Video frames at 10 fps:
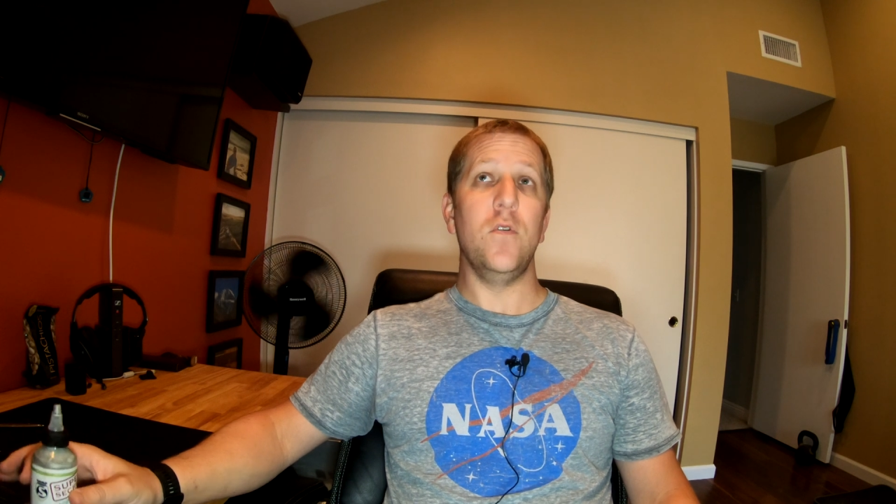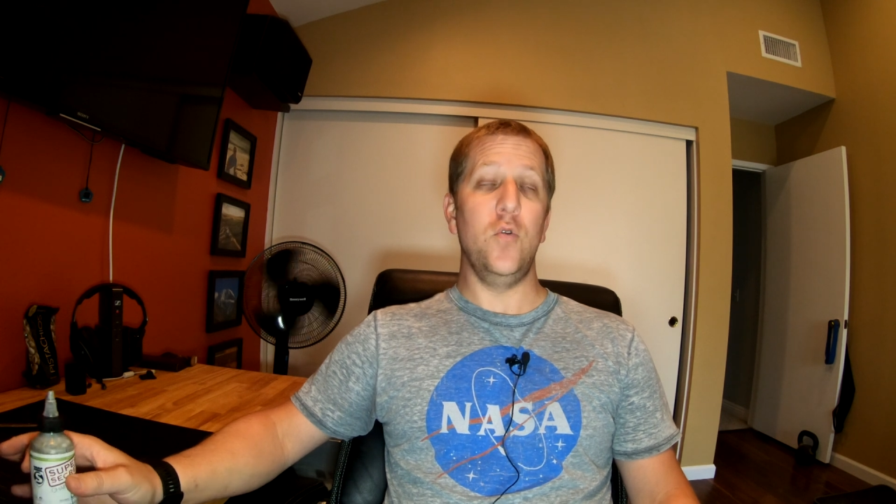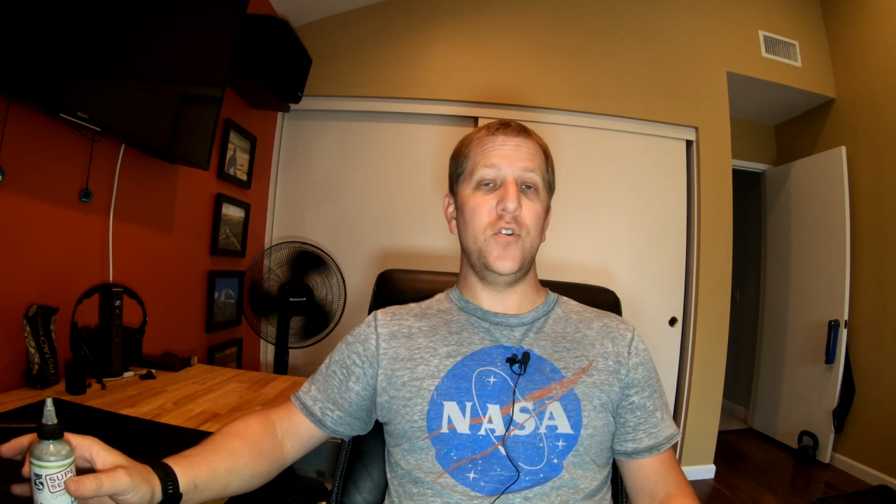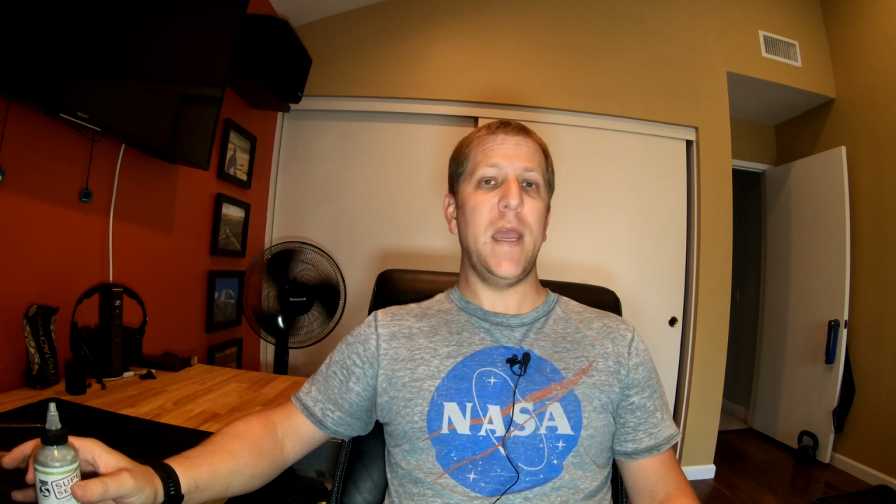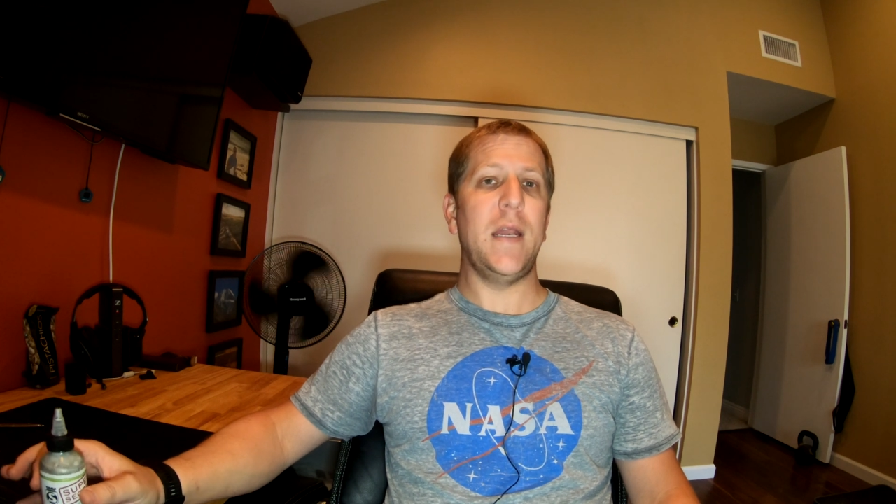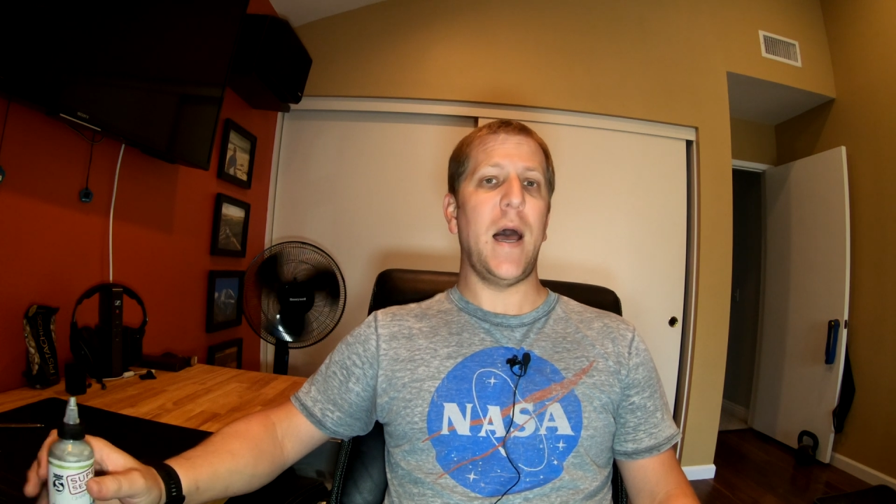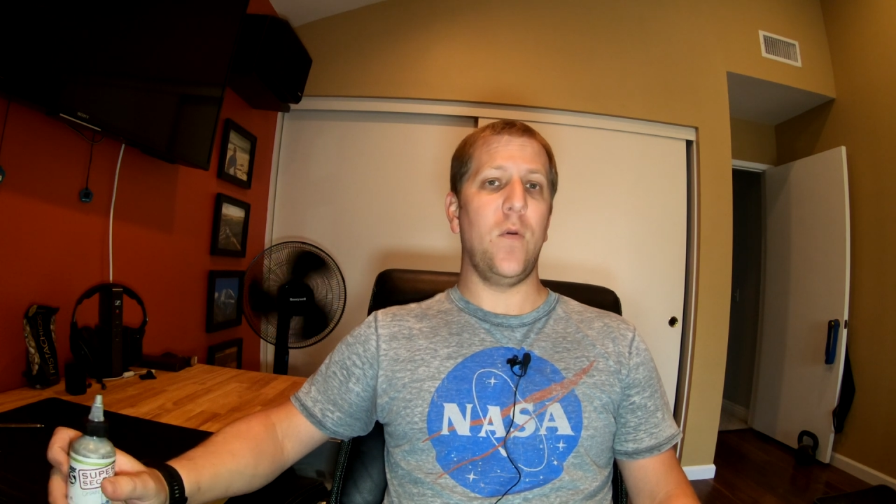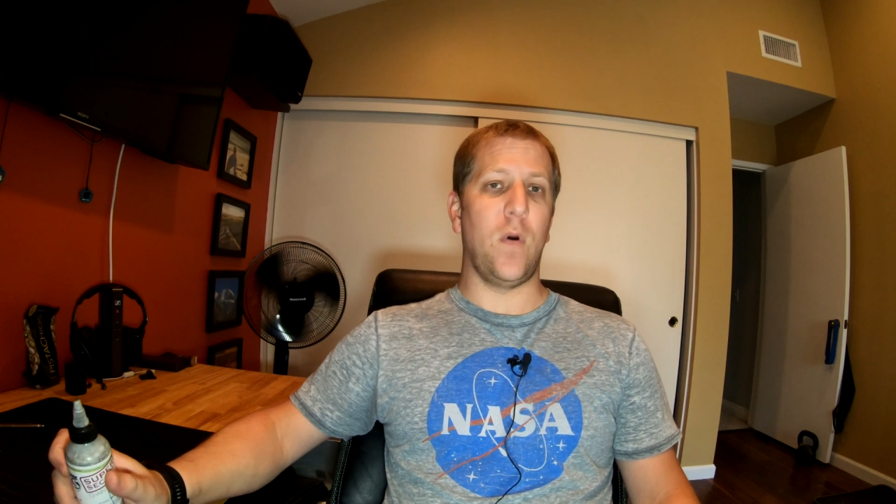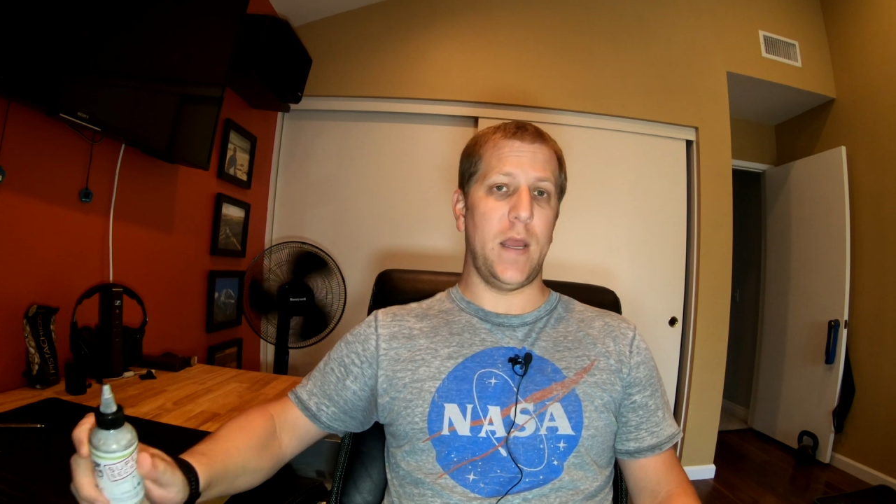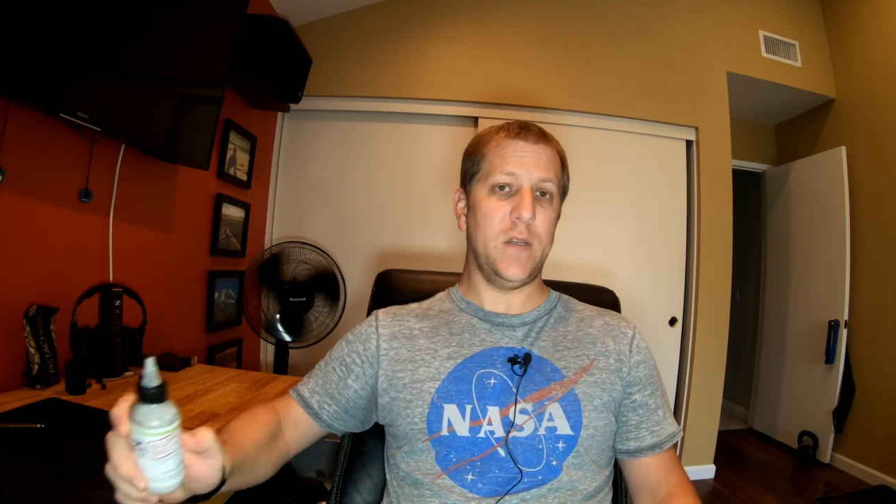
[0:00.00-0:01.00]
chain
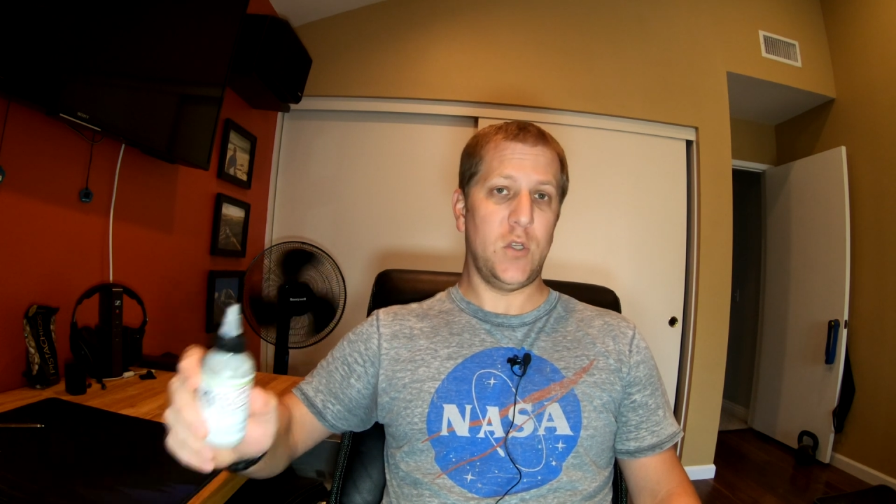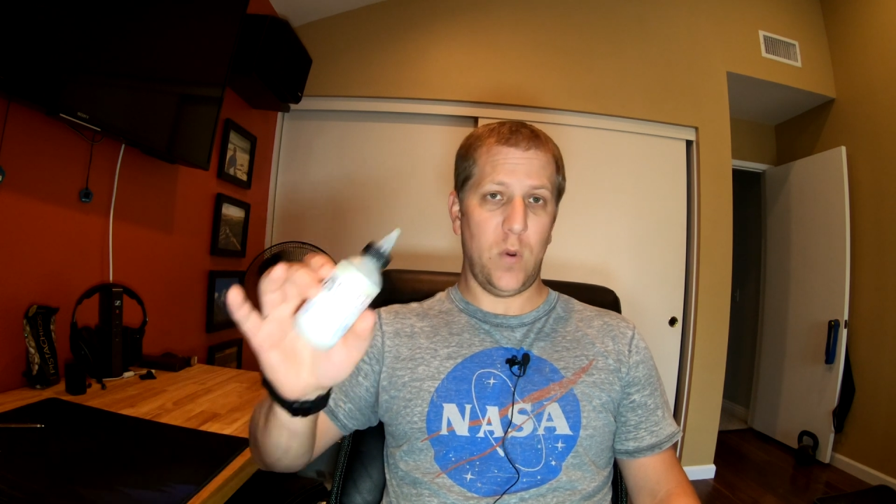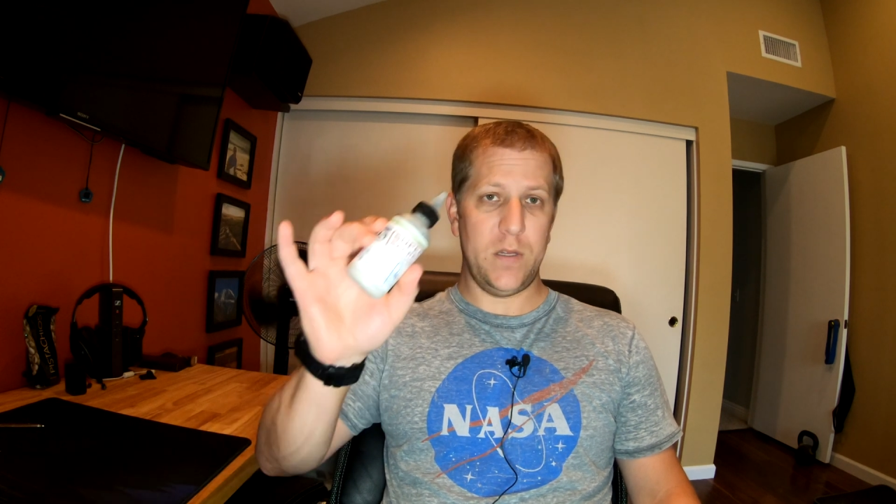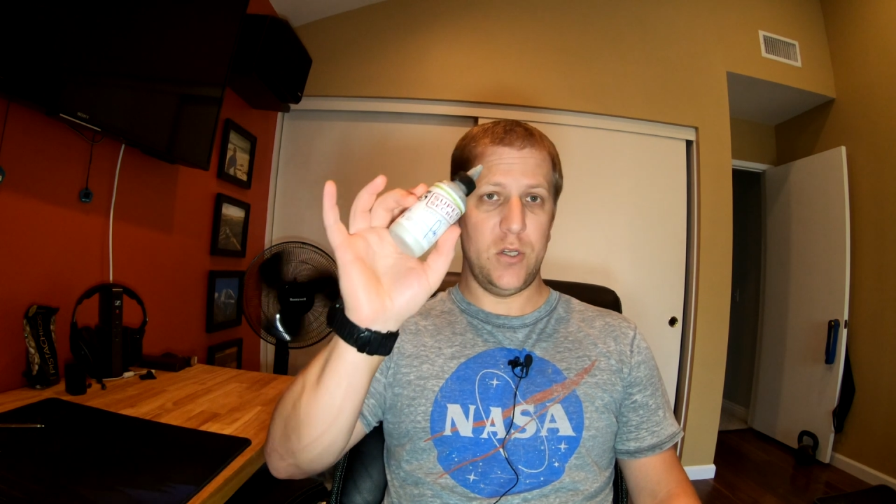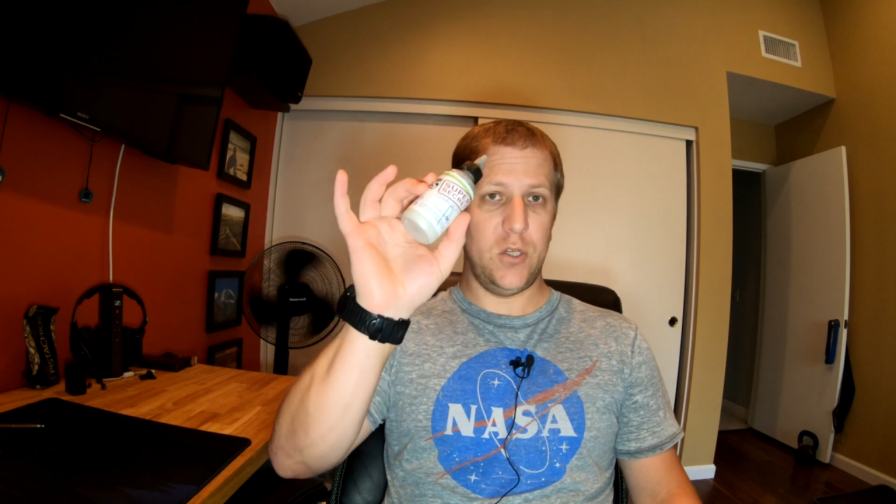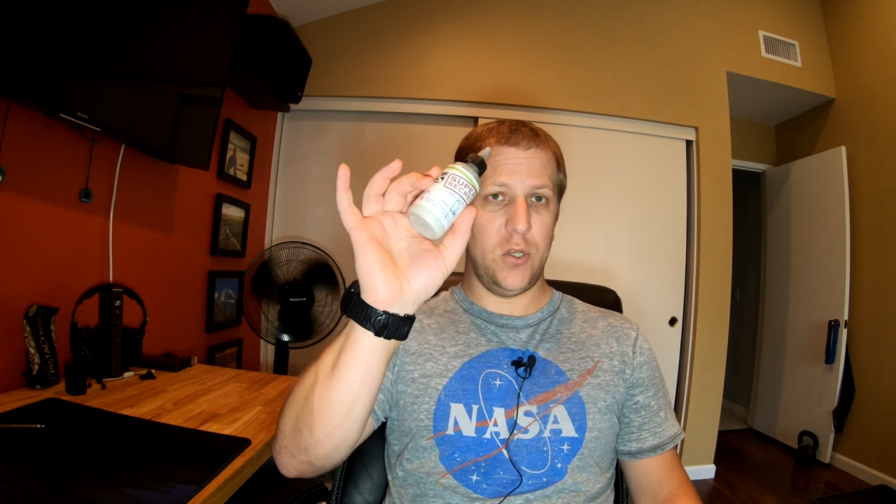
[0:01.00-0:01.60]
on when I switched